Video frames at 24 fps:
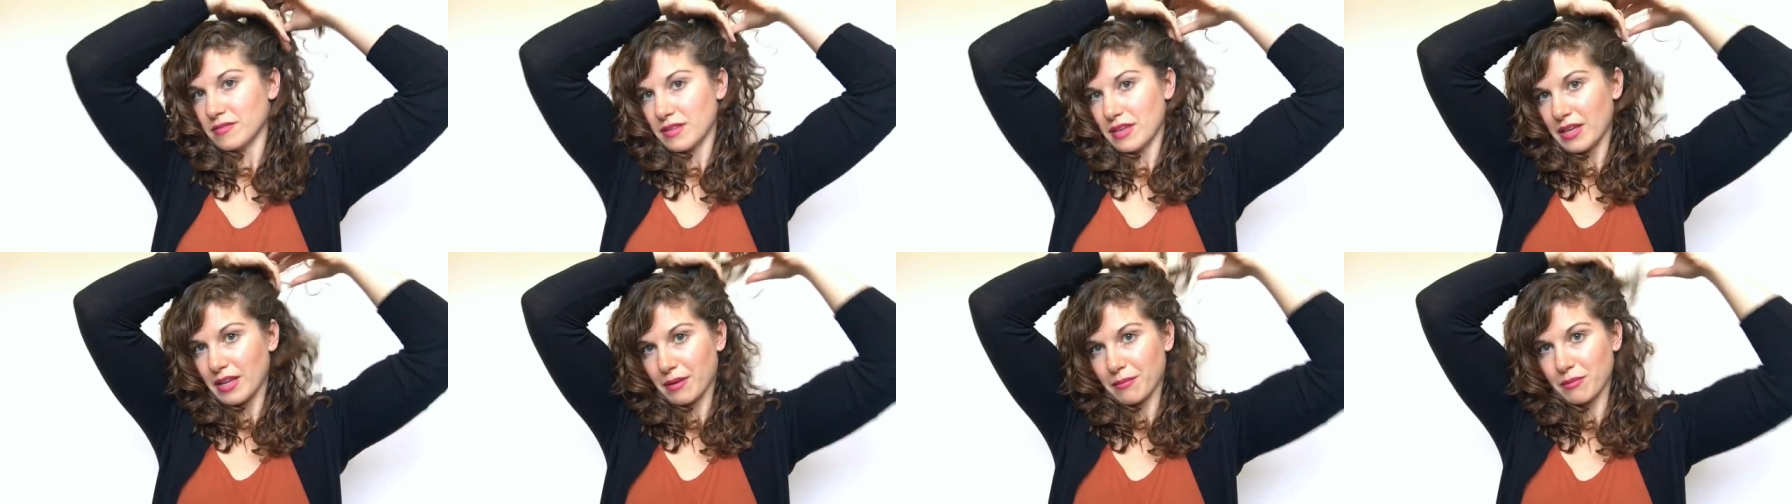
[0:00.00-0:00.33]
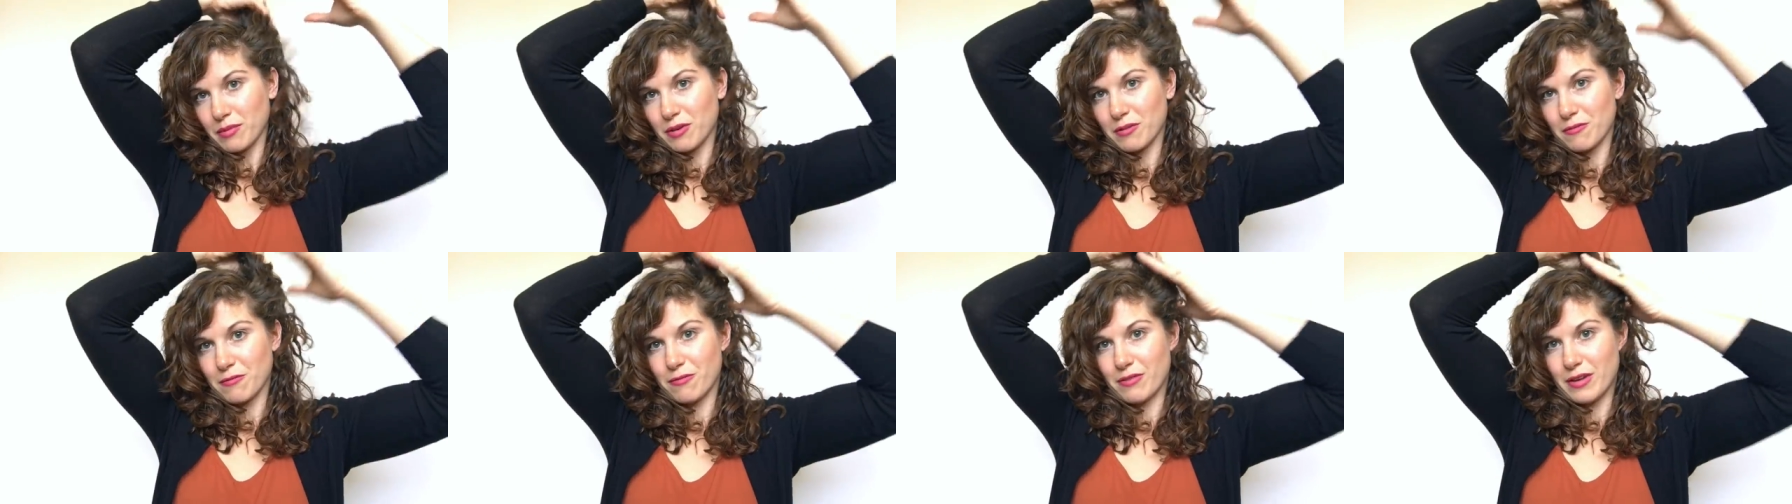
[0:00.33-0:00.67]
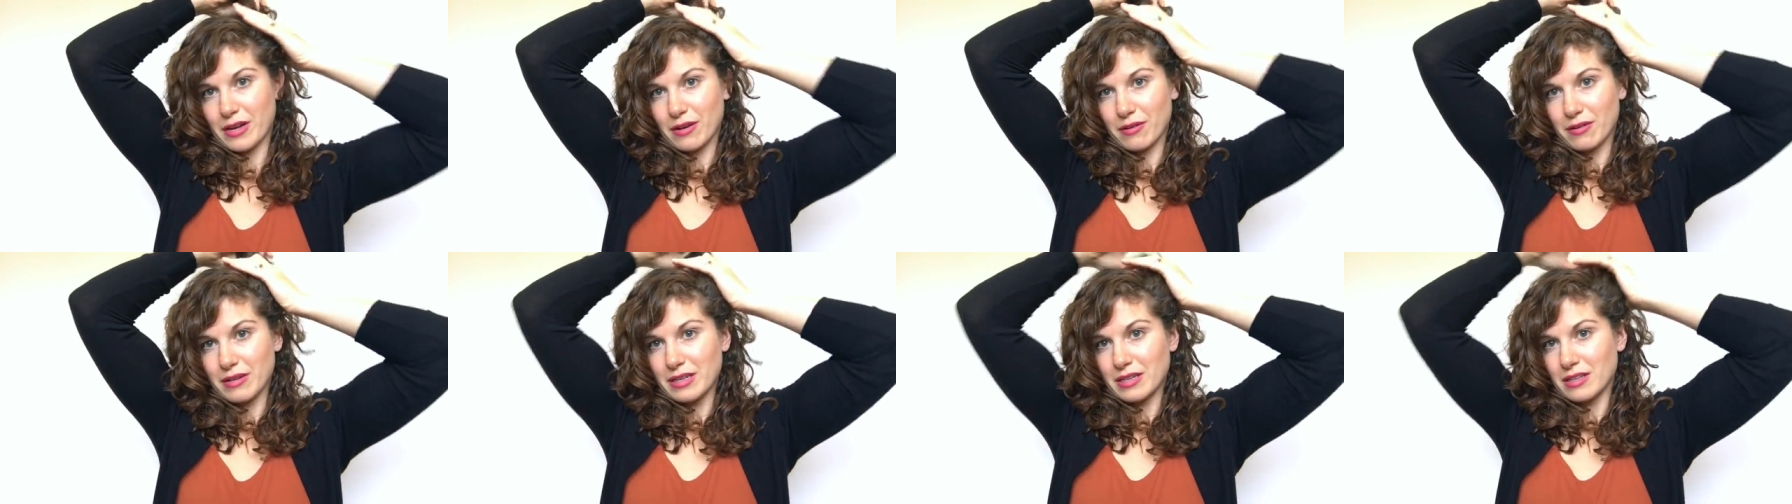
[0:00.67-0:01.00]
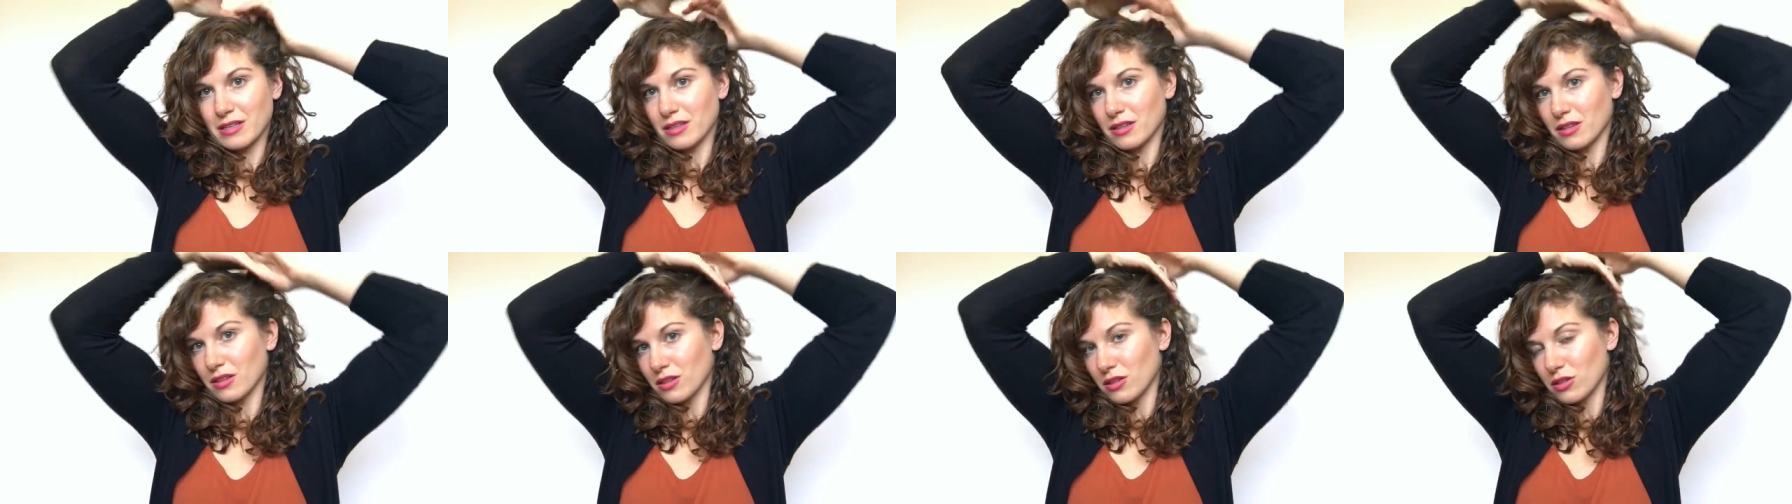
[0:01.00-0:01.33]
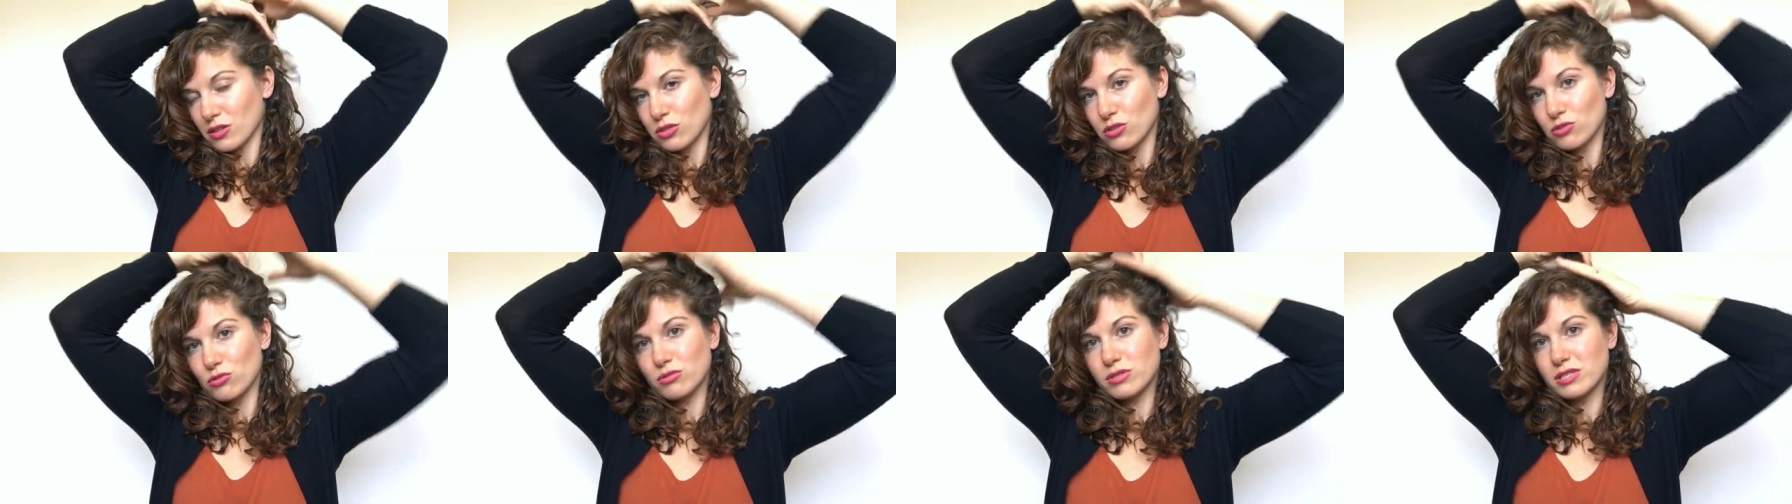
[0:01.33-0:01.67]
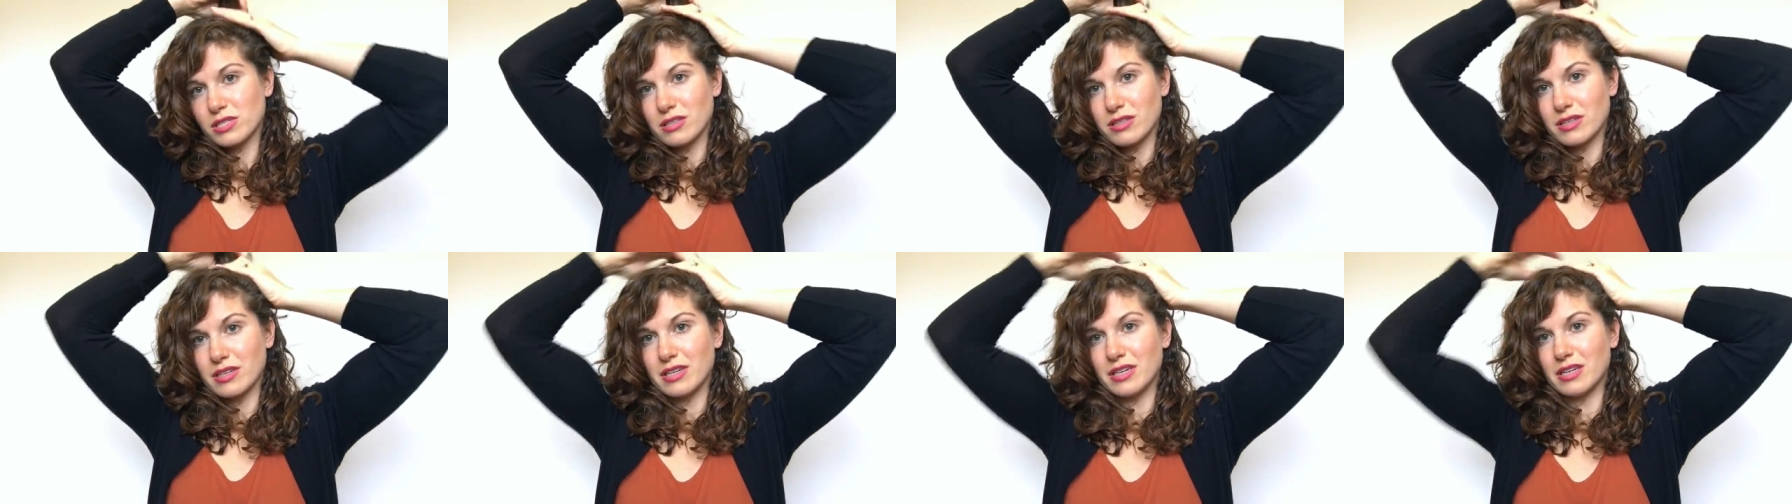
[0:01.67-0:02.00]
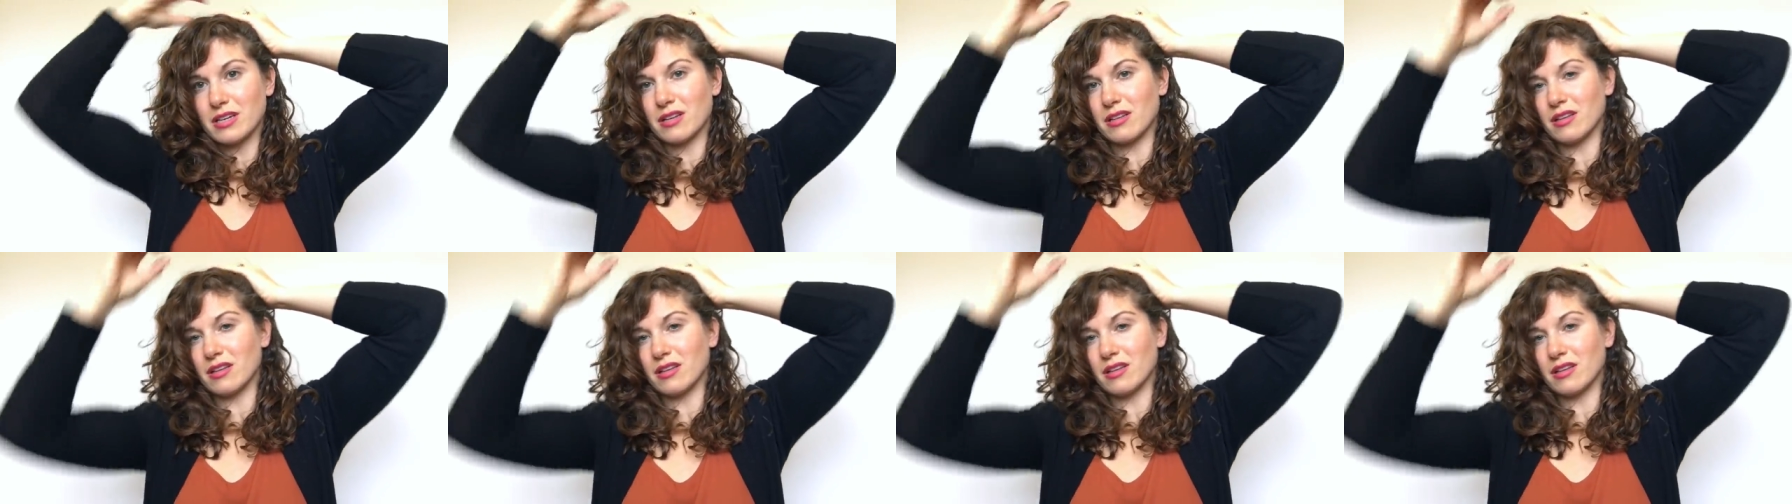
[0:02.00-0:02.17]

and I'm going to very loosely,